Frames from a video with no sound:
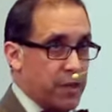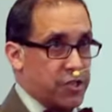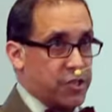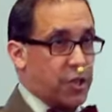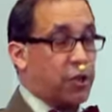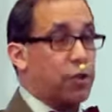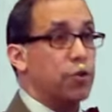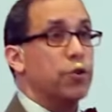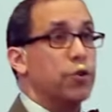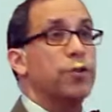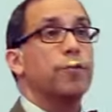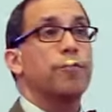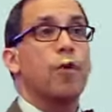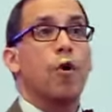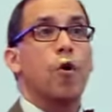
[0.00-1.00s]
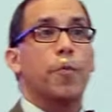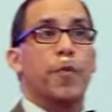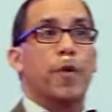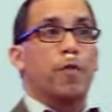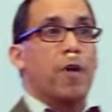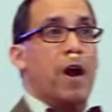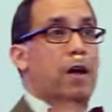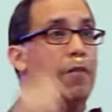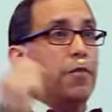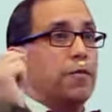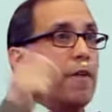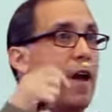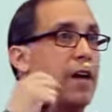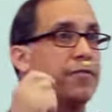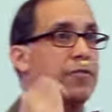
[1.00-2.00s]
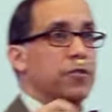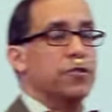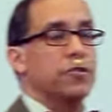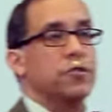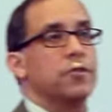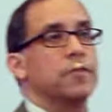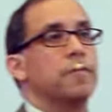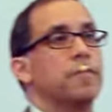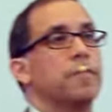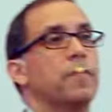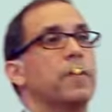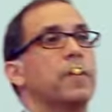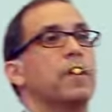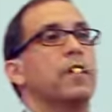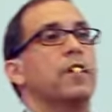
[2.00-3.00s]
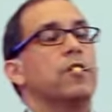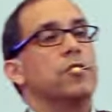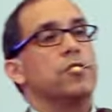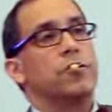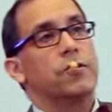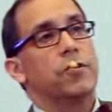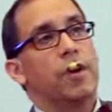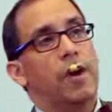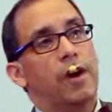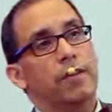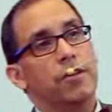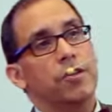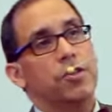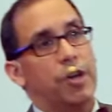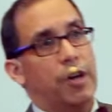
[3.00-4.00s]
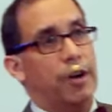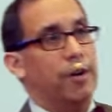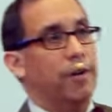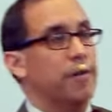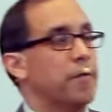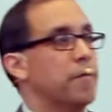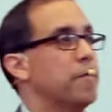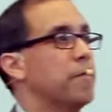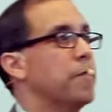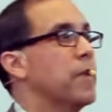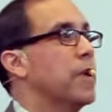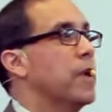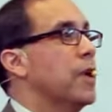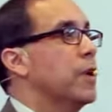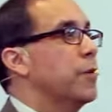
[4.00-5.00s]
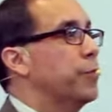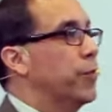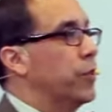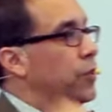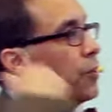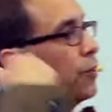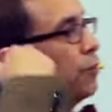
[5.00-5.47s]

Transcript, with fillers: secured the rope around the rafters stood on the chair, put